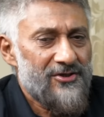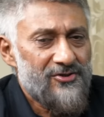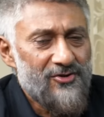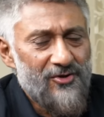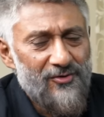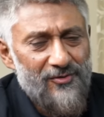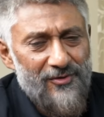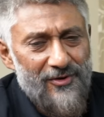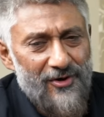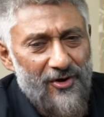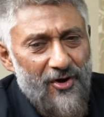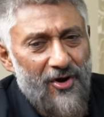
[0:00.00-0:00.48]

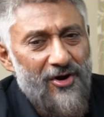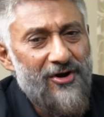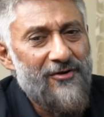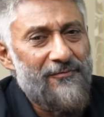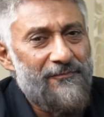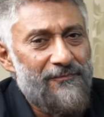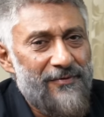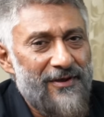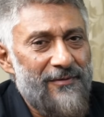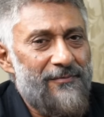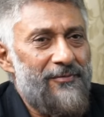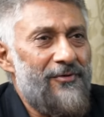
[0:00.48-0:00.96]
So a lot
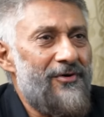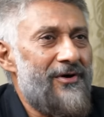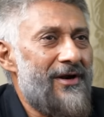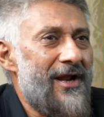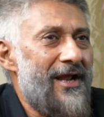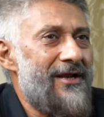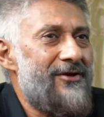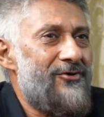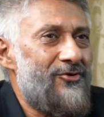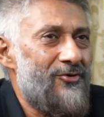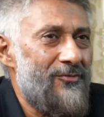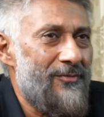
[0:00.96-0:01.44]
of people
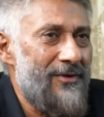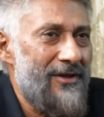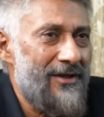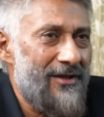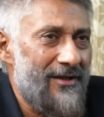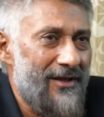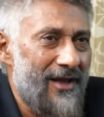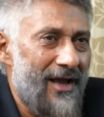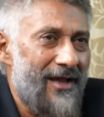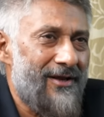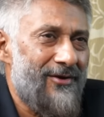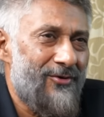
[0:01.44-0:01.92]
write to
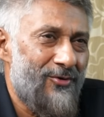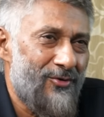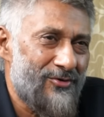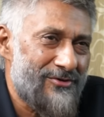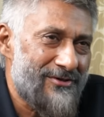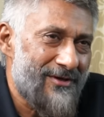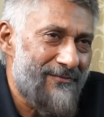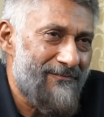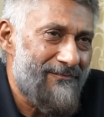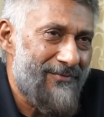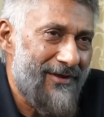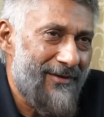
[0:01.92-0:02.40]
me. I know
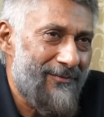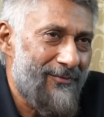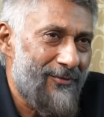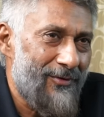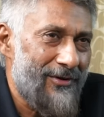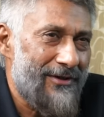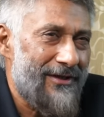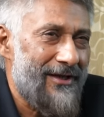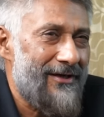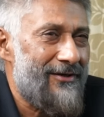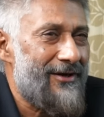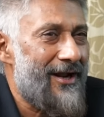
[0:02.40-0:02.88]
some
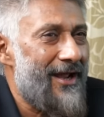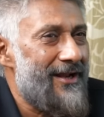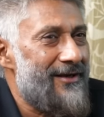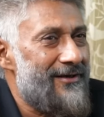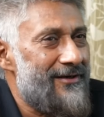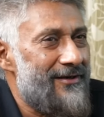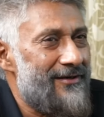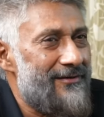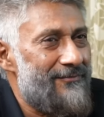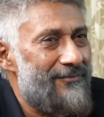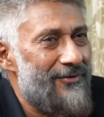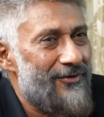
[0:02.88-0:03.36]
people, they write
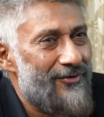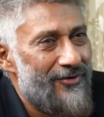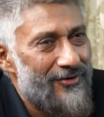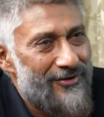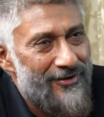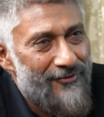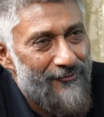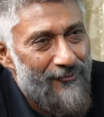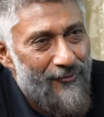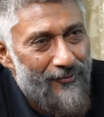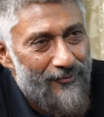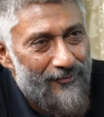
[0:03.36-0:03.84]
it because
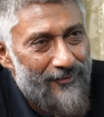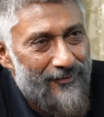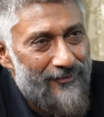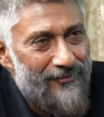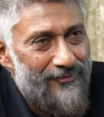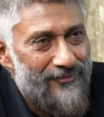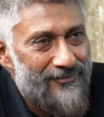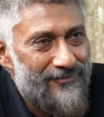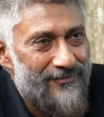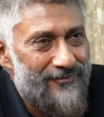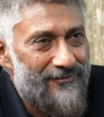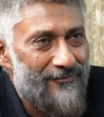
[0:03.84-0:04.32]
they
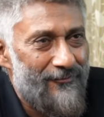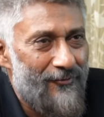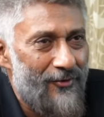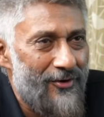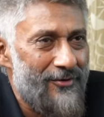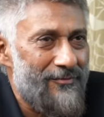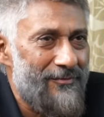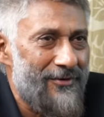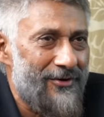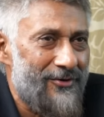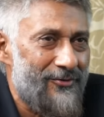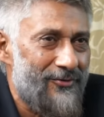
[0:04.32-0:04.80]

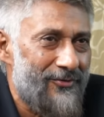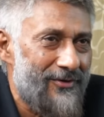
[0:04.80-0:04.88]
want me to